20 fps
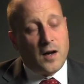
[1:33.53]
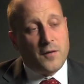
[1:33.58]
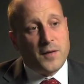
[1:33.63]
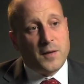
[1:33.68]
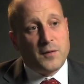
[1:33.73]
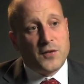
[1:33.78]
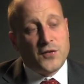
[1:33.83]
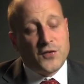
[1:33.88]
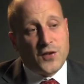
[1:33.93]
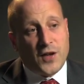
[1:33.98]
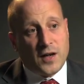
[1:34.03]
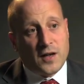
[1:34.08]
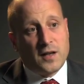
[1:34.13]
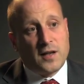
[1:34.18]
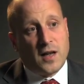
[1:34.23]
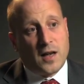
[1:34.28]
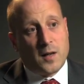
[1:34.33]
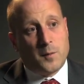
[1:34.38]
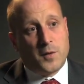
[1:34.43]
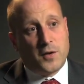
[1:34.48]
I think the
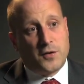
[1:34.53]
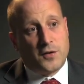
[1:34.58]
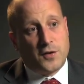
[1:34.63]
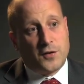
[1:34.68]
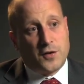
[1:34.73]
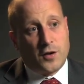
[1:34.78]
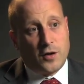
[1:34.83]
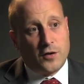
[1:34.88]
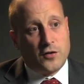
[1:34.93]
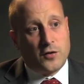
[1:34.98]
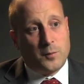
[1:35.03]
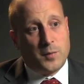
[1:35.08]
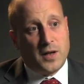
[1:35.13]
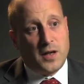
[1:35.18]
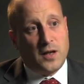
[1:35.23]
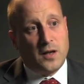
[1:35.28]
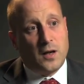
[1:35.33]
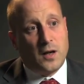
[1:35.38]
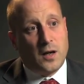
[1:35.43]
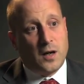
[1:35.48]
second element is going to
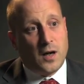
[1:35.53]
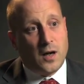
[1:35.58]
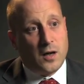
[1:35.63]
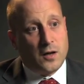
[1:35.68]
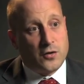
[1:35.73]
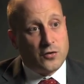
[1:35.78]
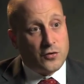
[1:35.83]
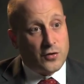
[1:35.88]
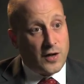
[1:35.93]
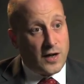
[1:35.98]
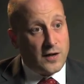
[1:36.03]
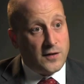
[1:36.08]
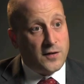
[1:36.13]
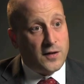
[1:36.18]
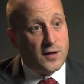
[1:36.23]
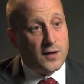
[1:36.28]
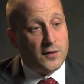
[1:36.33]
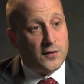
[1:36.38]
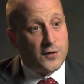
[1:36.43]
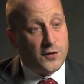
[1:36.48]
be uh,
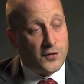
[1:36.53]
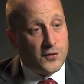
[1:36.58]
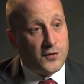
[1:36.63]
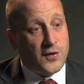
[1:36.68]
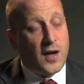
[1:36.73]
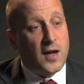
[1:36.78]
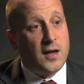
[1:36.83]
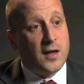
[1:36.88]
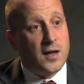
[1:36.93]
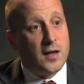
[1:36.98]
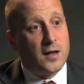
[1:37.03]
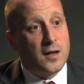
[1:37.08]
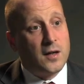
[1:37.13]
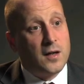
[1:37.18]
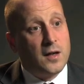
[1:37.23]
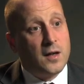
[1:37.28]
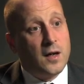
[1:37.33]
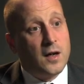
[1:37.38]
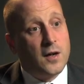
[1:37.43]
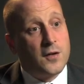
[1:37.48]
creating and
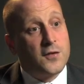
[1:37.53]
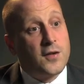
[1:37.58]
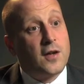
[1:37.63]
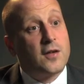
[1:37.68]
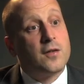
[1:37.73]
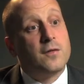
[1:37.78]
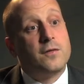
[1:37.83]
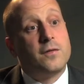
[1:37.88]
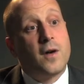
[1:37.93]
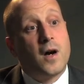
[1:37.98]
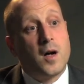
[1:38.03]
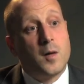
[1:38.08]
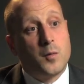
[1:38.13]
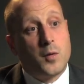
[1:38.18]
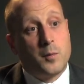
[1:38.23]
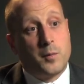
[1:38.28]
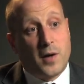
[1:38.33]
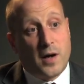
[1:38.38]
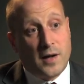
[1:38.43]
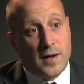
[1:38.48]
sustaining a set of
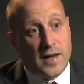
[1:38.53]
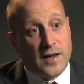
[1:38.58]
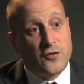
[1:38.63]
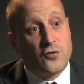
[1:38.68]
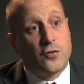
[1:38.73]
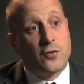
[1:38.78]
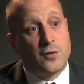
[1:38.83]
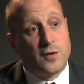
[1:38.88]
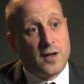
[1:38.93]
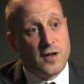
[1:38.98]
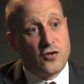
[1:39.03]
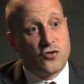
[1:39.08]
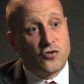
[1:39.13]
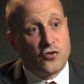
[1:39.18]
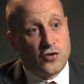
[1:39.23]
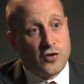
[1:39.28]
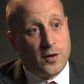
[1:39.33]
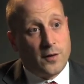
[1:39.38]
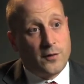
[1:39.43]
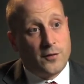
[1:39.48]
viable bilateral
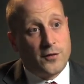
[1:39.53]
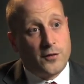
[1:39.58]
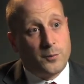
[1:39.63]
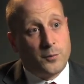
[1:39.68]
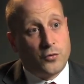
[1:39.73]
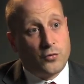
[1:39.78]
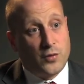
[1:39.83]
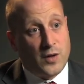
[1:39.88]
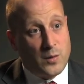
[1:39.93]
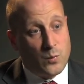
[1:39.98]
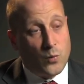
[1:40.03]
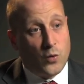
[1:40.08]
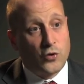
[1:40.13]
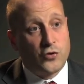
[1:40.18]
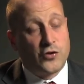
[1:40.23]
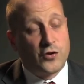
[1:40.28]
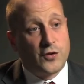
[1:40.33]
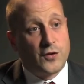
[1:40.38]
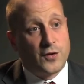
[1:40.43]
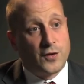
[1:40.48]
relationships between
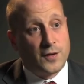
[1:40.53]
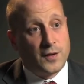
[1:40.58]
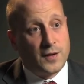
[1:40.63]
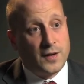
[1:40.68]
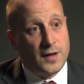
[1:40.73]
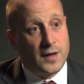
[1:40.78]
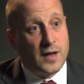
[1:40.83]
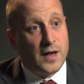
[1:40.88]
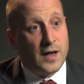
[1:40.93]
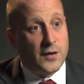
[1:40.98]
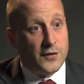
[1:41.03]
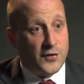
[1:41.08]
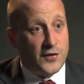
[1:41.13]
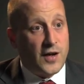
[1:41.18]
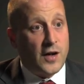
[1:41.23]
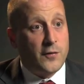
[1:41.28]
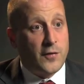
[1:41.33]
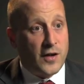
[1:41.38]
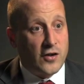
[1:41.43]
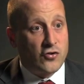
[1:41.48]
Washington and
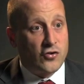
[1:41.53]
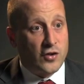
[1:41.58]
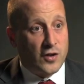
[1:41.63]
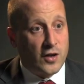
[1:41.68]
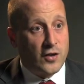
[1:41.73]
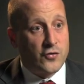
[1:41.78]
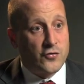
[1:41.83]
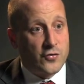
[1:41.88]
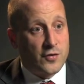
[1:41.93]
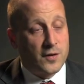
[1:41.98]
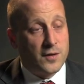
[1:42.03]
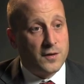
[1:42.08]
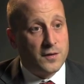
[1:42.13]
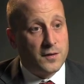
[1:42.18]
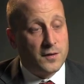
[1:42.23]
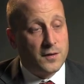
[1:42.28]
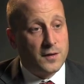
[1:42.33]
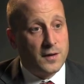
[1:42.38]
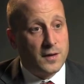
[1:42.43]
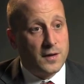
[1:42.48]
South Asian
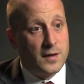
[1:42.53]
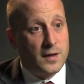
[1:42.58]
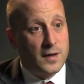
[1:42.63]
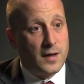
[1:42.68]
countries